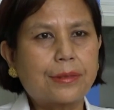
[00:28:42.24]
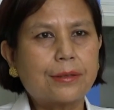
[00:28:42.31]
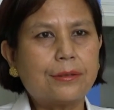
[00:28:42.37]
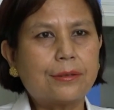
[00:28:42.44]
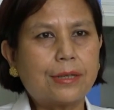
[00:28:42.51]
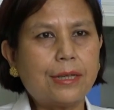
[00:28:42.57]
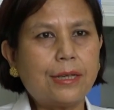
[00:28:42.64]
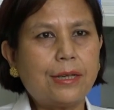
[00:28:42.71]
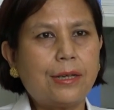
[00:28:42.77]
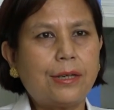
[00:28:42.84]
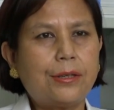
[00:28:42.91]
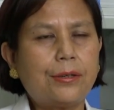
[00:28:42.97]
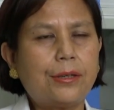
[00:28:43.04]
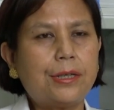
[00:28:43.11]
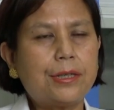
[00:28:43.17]
Okay,
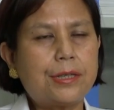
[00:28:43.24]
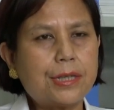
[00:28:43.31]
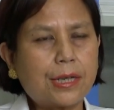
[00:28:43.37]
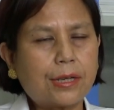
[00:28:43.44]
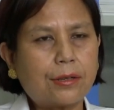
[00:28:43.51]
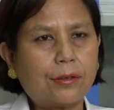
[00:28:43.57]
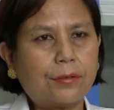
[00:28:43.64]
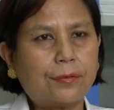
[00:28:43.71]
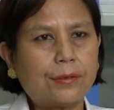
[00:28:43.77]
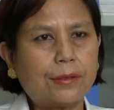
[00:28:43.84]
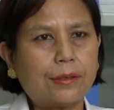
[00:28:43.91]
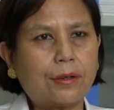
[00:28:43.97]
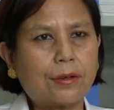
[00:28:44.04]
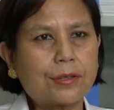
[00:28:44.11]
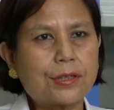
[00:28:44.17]
your intake of
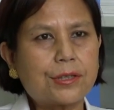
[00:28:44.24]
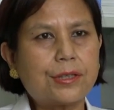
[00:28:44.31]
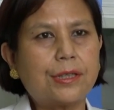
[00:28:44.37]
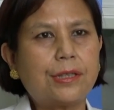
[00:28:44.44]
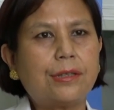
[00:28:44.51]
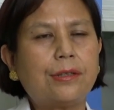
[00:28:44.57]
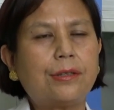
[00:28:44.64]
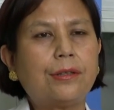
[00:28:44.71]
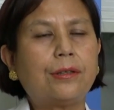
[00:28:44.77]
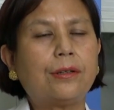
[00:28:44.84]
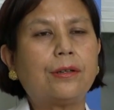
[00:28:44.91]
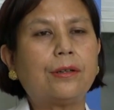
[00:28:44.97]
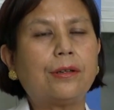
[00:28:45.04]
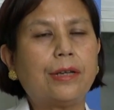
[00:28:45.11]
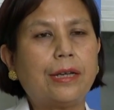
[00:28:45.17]
oxygen,
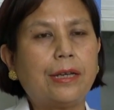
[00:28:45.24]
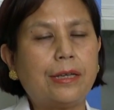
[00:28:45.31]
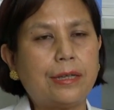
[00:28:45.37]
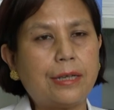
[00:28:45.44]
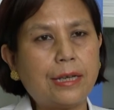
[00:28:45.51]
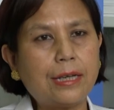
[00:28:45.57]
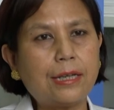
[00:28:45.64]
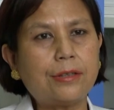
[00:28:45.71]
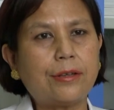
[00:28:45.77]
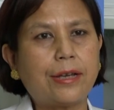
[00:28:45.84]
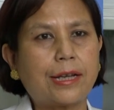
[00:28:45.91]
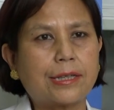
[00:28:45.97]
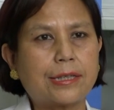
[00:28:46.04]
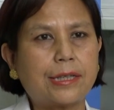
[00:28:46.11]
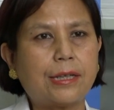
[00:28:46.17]
your inhale, your
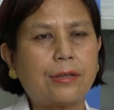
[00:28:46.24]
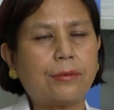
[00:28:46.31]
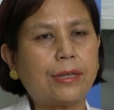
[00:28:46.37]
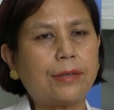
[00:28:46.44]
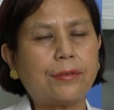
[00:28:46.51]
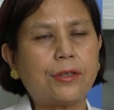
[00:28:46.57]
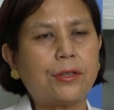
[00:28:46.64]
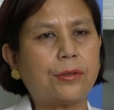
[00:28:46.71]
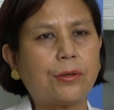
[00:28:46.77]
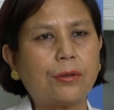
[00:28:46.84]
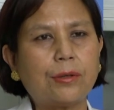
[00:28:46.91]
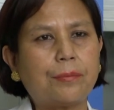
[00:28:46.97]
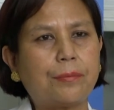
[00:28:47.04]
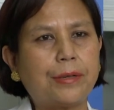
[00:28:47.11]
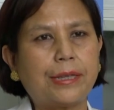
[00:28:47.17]
exhale, whatever, your
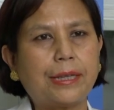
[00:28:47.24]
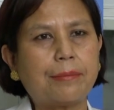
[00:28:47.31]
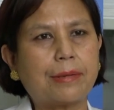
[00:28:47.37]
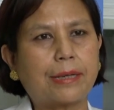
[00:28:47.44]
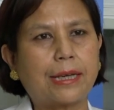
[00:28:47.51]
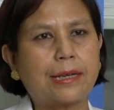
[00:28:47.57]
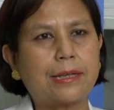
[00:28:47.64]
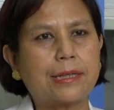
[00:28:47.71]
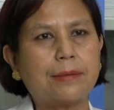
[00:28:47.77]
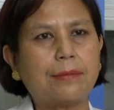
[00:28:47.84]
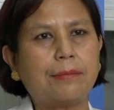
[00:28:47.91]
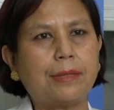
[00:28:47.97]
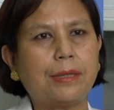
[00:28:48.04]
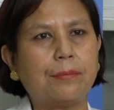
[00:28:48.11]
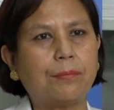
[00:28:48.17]
whole breathing
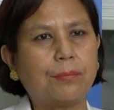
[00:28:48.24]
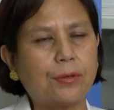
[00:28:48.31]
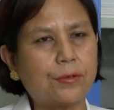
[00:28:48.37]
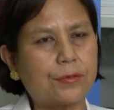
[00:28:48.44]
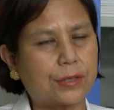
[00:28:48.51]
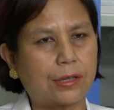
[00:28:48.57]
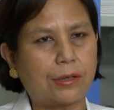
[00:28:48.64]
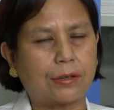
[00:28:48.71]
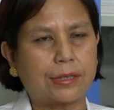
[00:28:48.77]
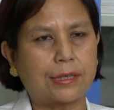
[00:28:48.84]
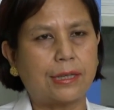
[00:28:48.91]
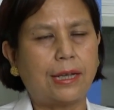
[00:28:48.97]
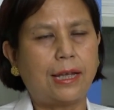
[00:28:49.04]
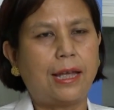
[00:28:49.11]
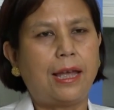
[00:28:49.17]
mechanism improves a
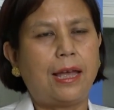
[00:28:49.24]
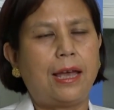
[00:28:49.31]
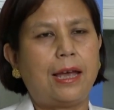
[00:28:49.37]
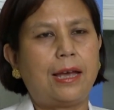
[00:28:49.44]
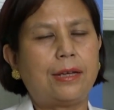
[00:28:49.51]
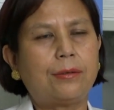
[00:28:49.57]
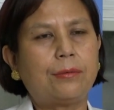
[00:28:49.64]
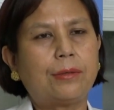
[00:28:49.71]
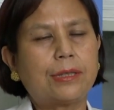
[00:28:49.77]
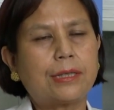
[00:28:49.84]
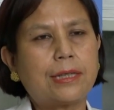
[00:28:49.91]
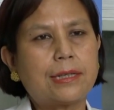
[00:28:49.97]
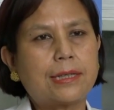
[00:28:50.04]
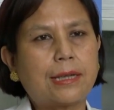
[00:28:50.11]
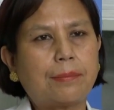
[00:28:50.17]
lot. And what
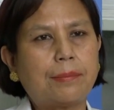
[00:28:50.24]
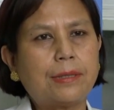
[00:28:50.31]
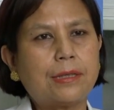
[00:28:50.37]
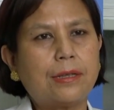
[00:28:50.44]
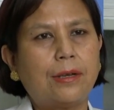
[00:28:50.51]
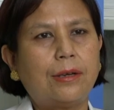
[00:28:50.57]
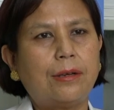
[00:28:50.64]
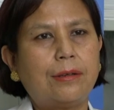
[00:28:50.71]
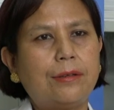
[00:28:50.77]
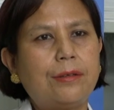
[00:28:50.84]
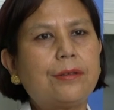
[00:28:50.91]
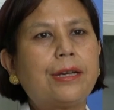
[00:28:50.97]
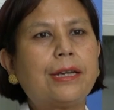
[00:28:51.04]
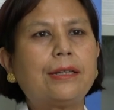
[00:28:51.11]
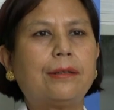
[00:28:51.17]
else happens?
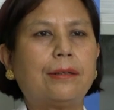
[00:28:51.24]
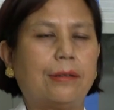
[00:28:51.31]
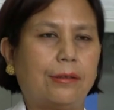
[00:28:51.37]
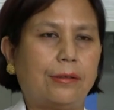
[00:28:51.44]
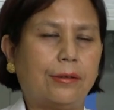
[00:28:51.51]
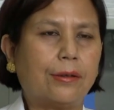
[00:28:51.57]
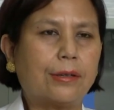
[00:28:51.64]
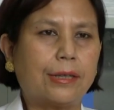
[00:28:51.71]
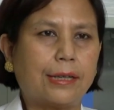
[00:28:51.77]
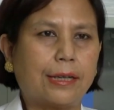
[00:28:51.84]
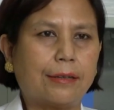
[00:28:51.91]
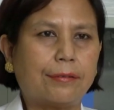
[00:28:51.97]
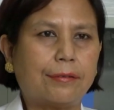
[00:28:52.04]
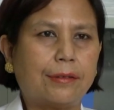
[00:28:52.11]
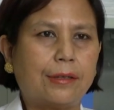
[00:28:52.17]
You get a longer
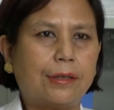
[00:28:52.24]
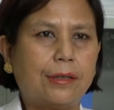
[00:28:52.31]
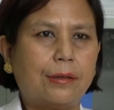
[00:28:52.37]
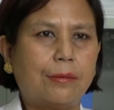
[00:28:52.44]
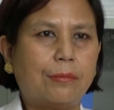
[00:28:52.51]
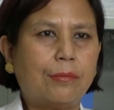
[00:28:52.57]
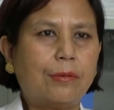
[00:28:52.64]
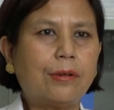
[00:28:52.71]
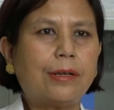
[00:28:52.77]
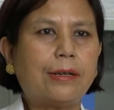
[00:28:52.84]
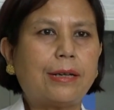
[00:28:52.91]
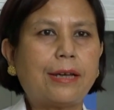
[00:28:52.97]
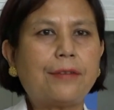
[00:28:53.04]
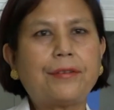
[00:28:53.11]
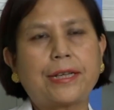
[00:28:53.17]
life, more
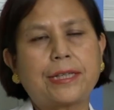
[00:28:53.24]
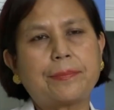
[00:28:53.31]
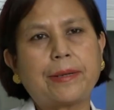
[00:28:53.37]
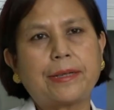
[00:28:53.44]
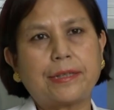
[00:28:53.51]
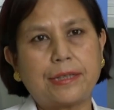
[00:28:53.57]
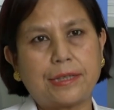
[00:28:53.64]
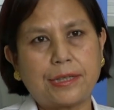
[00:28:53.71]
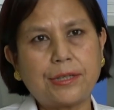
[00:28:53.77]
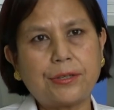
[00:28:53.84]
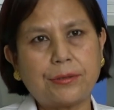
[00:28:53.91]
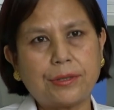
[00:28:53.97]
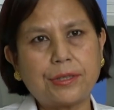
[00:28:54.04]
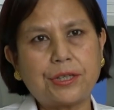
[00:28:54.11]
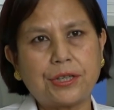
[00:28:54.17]
life expectancy
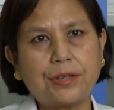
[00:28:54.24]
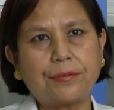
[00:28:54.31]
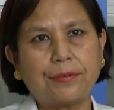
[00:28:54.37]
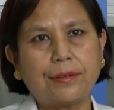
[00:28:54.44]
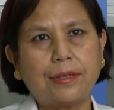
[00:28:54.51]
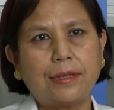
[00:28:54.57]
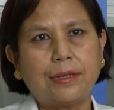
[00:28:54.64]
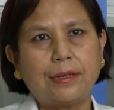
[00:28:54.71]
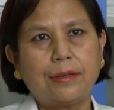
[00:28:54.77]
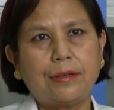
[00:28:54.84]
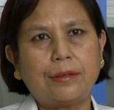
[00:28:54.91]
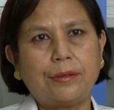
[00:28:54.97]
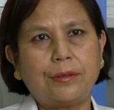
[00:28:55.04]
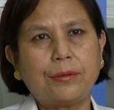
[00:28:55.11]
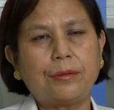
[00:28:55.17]
you achieve.
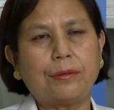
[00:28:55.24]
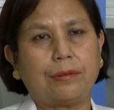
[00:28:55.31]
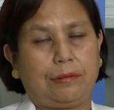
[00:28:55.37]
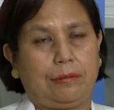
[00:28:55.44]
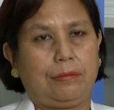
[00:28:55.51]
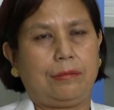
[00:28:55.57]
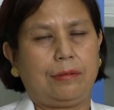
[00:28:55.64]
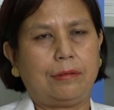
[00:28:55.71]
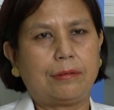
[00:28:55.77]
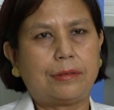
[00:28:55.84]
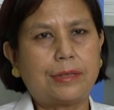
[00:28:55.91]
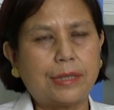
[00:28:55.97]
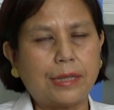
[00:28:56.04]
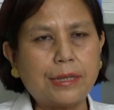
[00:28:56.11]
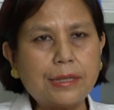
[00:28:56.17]
You
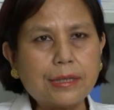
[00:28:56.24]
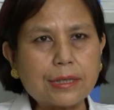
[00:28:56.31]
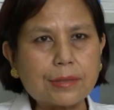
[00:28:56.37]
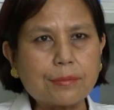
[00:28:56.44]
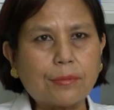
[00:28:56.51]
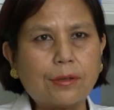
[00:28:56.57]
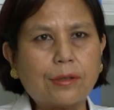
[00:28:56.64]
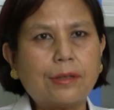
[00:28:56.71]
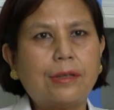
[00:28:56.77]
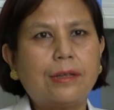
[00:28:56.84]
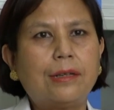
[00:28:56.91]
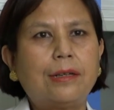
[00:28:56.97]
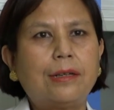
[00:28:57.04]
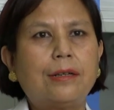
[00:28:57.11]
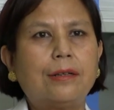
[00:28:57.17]
10 years more,
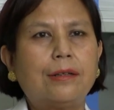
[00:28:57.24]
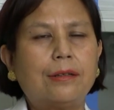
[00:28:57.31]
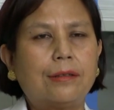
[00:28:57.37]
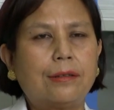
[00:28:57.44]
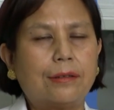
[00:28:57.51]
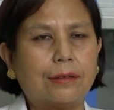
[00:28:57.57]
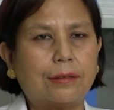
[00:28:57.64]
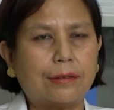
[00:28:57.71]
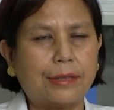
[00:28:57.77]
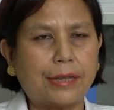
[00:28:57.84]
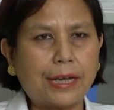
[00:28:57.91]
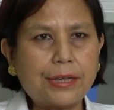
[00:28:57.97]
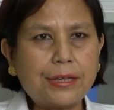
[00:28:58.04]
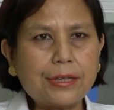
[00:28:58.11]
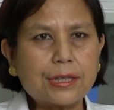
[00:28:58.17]
or
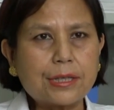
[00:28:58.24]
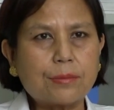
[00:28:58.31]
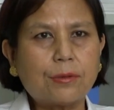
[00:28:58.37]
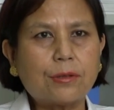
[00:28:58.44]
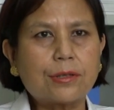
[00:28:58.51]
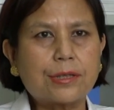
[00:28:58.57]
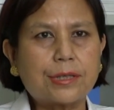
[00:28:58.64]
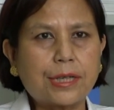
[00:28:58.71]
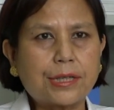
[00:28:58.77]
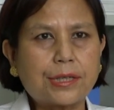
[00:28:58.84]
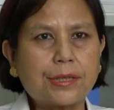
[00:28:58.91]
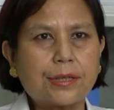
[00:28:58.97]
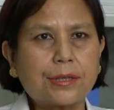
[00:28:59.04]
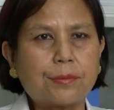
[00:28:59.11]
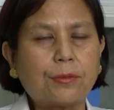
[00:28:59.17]
9 years more, 6
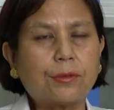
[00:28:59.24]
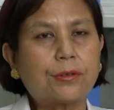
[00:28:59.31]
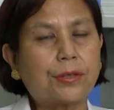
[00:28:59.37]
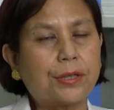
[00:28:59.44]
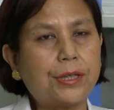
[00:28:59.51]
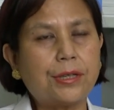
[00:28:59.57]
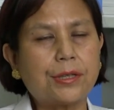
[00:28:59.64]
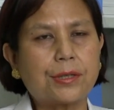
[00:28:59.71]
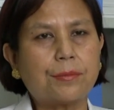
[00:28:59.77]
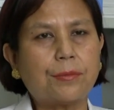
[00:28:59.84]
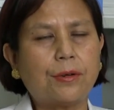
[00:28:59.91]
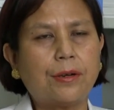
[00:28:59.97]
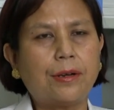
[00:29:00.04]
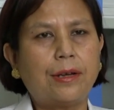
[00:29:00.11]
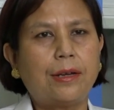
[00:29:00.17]
years more, 3 years
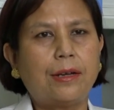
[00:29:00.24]
more,